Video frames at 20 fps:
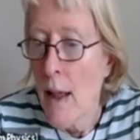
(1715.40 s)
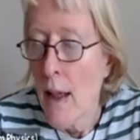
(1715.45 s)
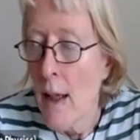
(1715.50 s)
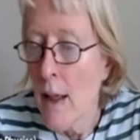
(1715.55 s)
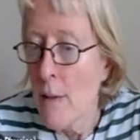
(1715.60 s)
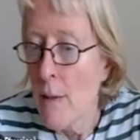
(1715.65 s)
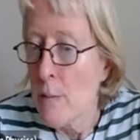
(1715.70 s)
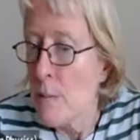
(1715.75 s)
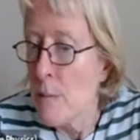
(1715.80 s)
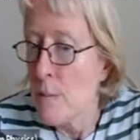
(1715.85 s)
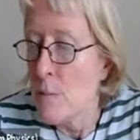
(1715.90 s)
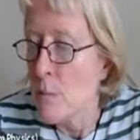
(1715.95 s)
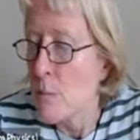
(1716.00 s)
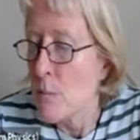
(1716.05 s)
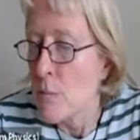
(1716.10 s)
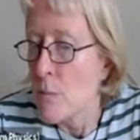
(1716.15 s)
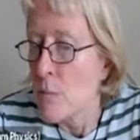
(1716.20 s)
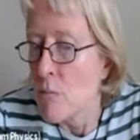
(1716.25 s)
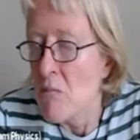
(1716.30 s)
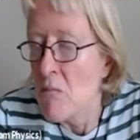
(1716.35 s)
Um,
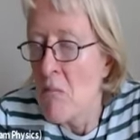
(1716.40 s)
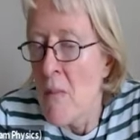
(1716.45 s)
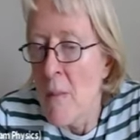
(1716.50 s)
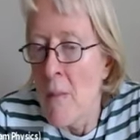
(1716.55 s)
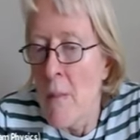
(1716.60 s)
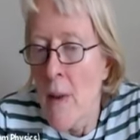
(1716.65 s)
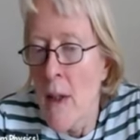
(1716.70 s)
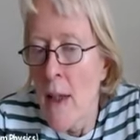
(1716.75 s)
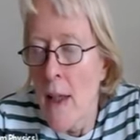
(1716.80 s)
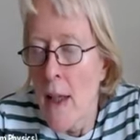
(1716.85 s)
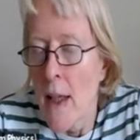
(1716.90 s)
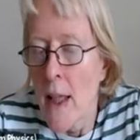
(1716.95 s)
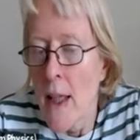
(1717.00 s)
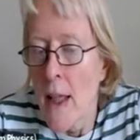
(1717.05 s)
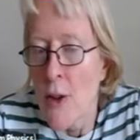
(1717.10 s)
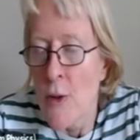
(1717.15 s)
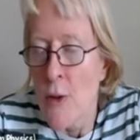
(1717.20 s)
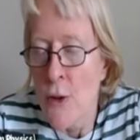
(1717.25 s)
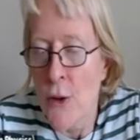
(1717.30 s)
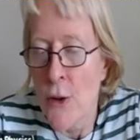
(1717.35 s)

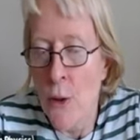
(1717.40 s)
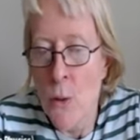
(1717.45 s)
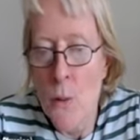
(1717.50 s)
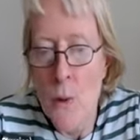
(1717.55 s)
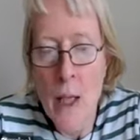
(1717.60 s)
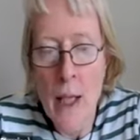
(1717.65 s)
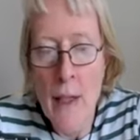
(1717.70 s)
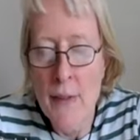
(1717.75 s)
so,